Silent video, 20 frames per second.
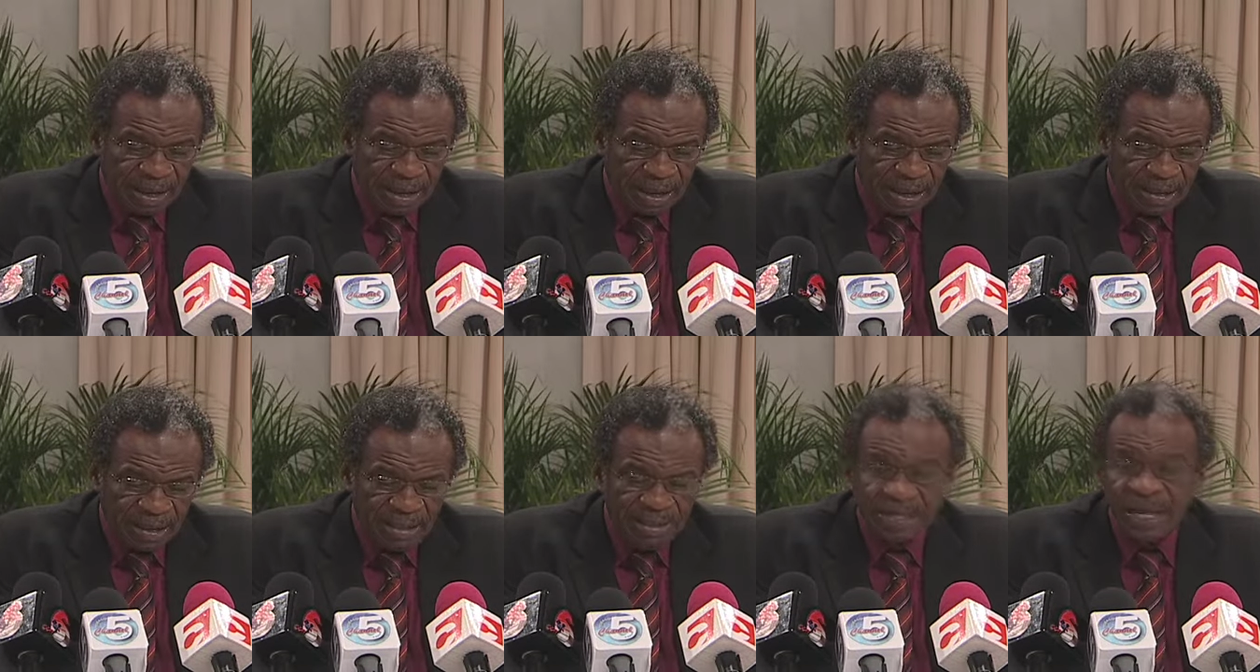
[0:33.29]

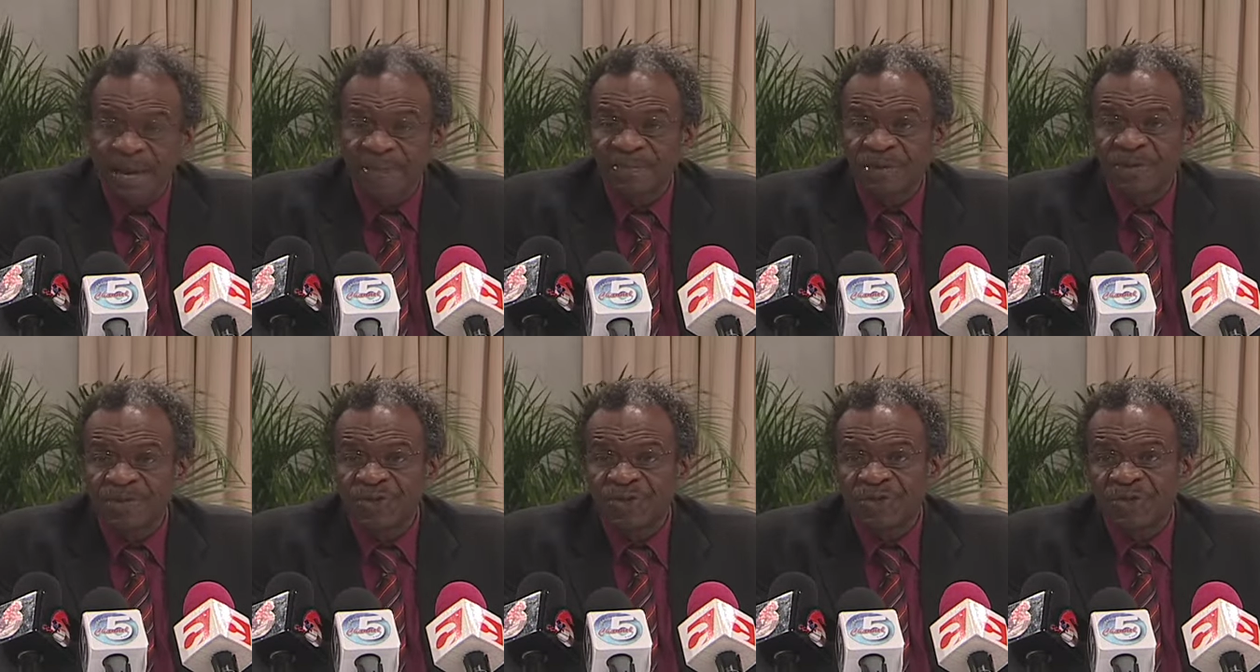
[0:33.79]
and this
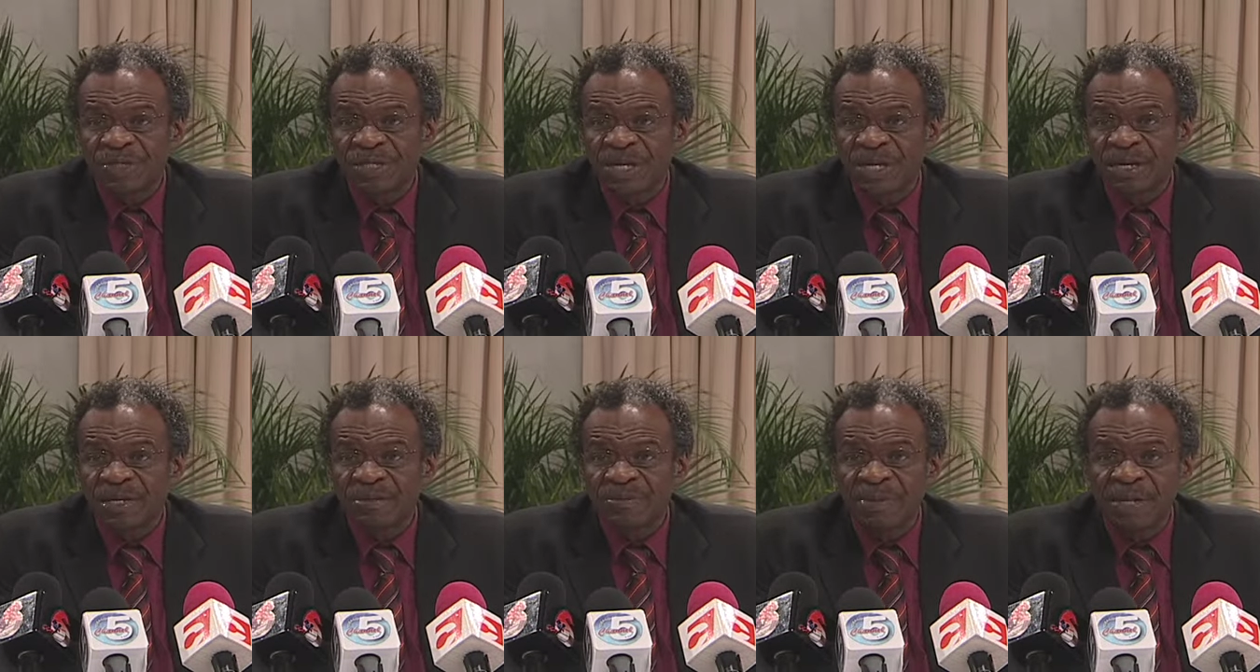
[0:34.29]

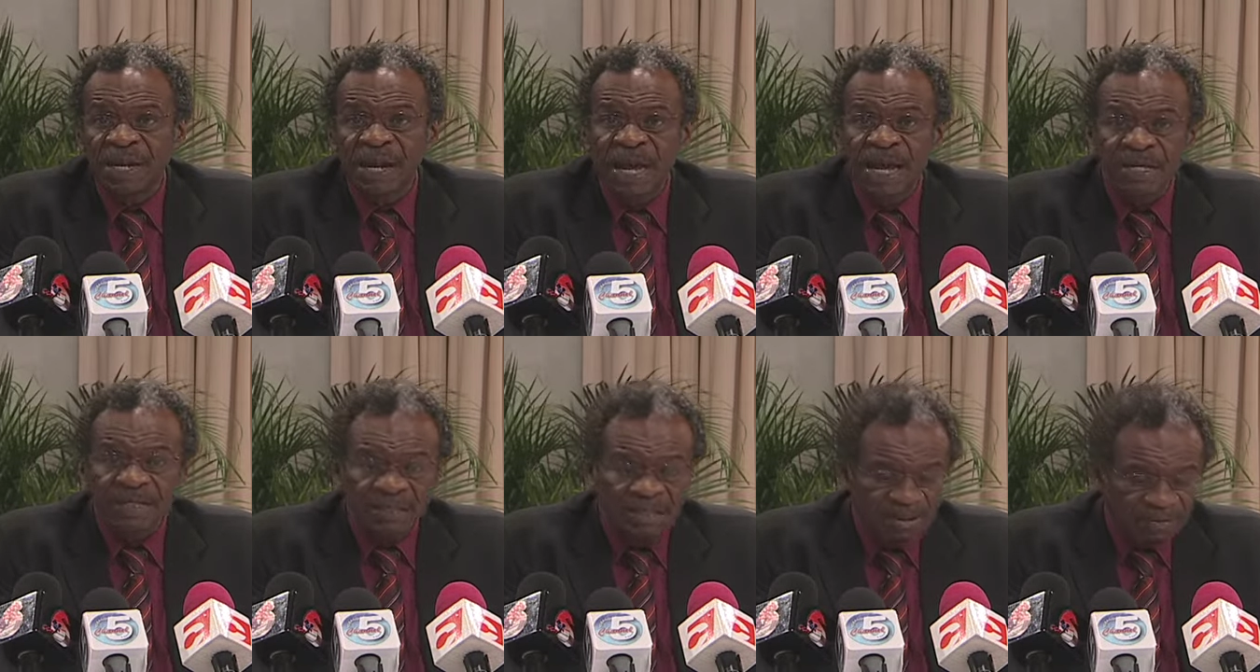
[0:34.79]
administration has been
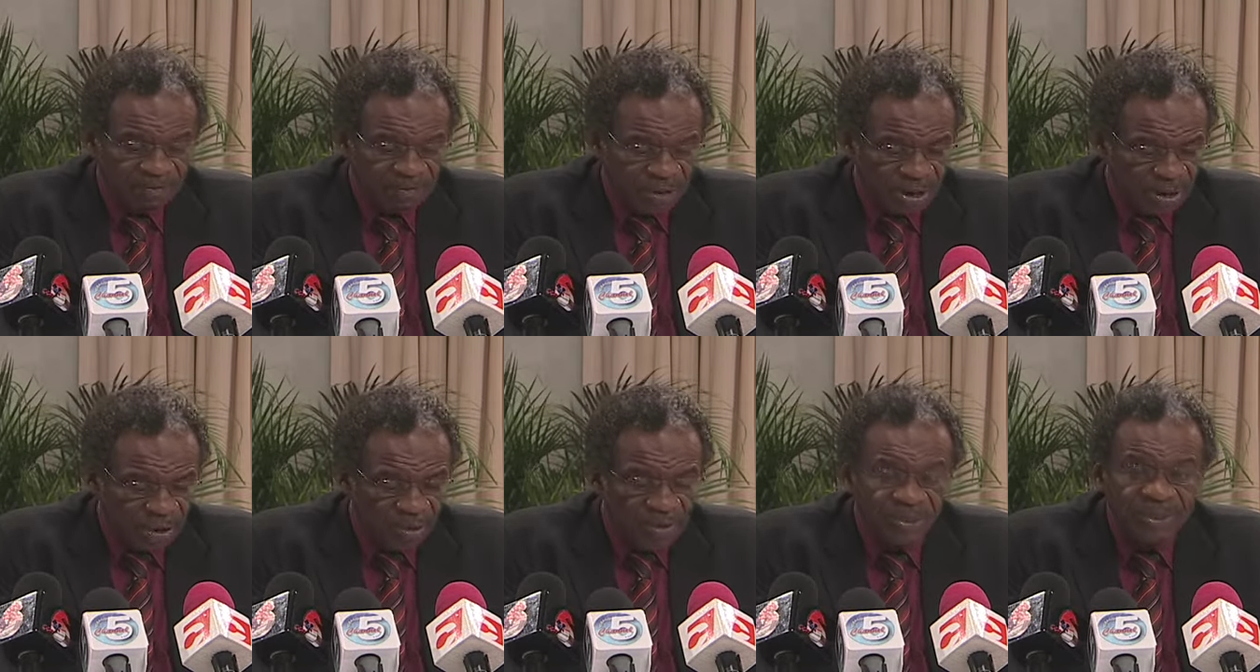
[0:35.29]
asking for
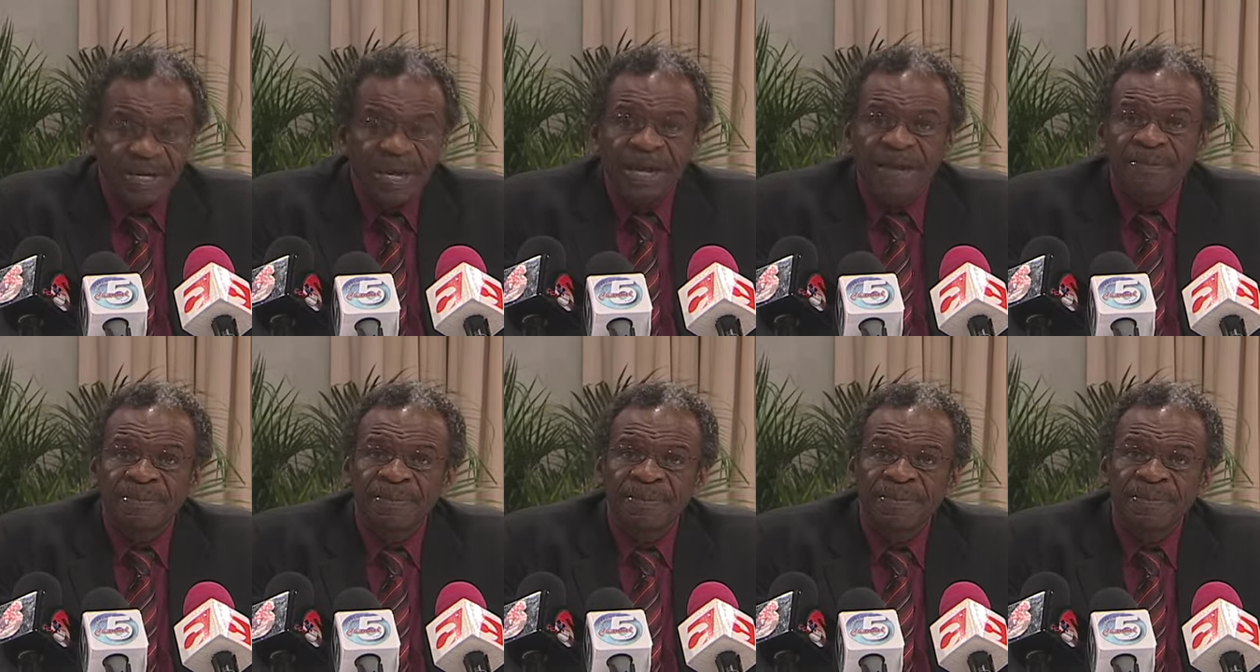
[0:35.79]
a long
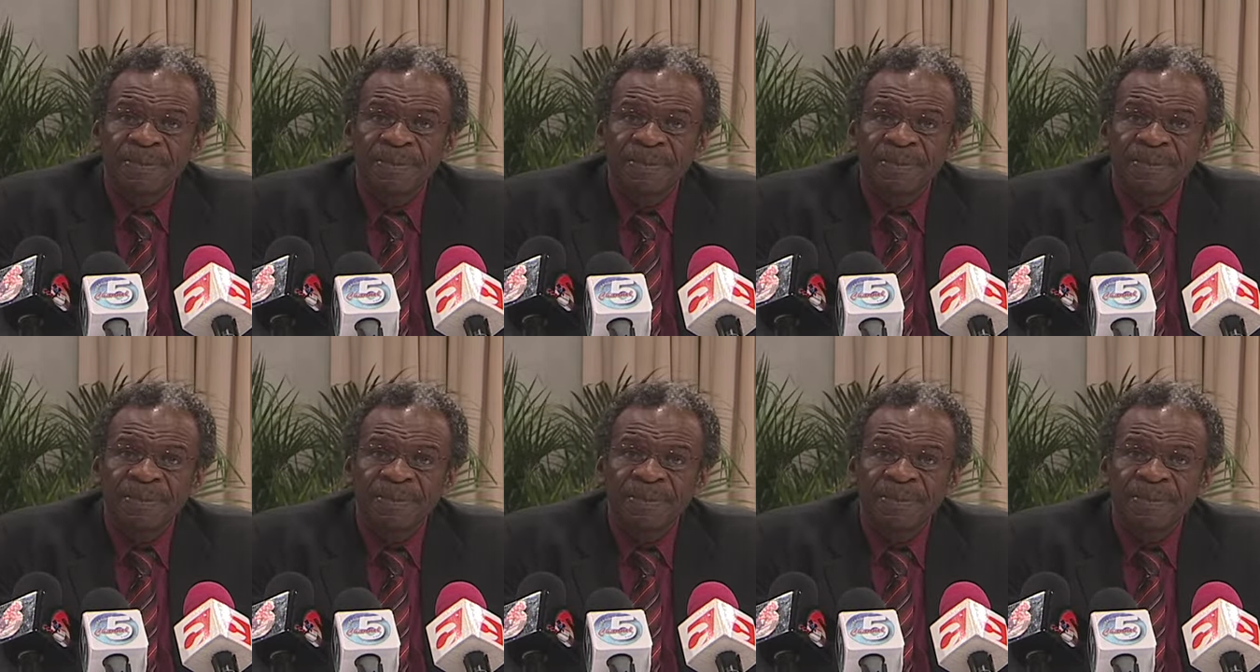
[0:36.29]
time.